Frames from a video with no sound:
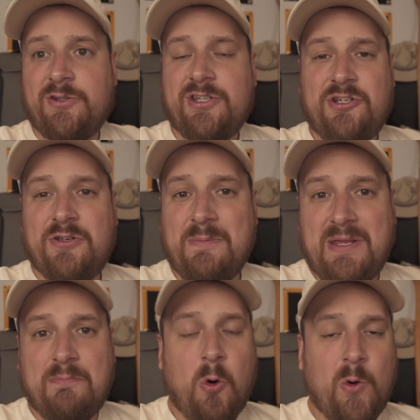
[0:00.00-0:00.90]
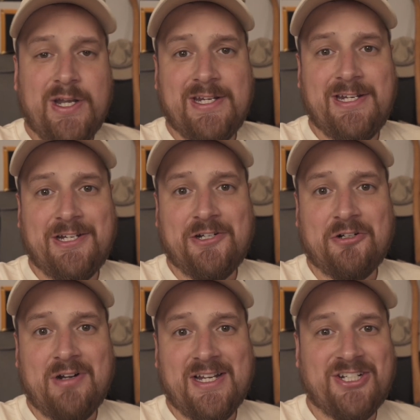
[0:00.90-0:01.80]
that you can be pointed in a
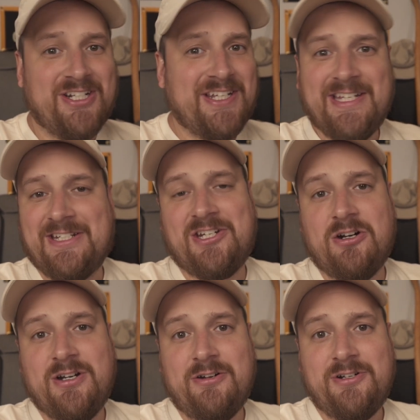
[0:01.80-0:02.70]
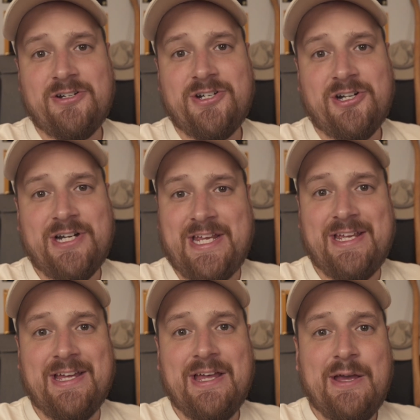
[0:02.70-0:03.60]
direction and get started on your journey.
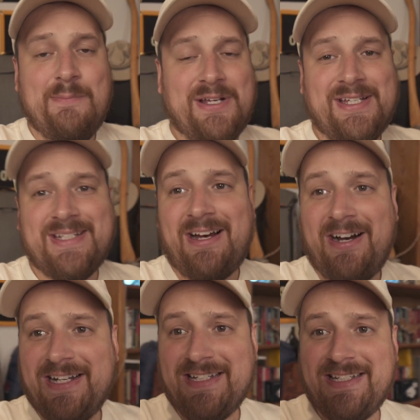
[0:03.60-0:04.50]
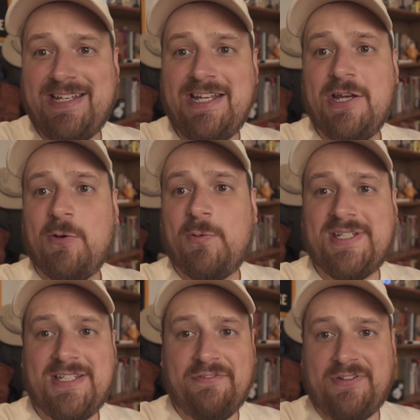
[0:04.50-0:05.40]
Because honestly, with
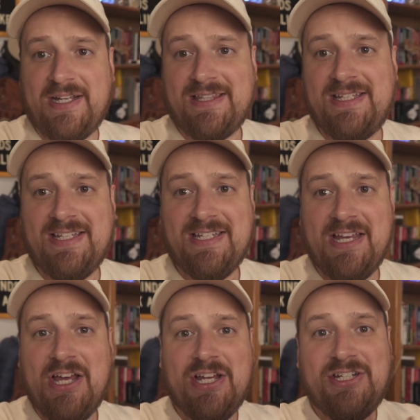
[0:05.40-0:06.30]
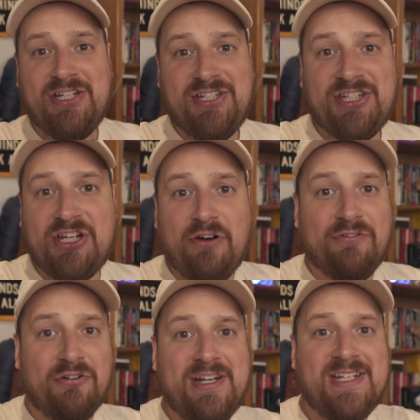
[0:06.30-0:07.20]
stuff like this,
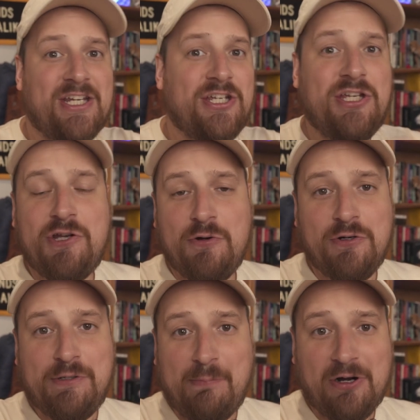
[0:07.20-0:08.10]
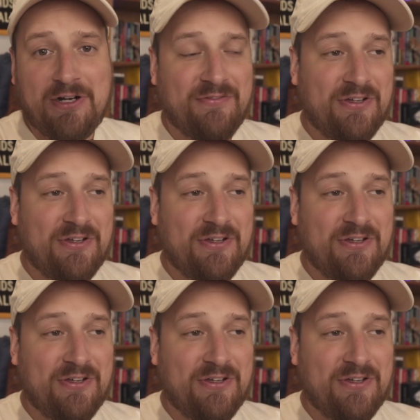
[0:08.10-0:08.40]
discovery is a huge part of the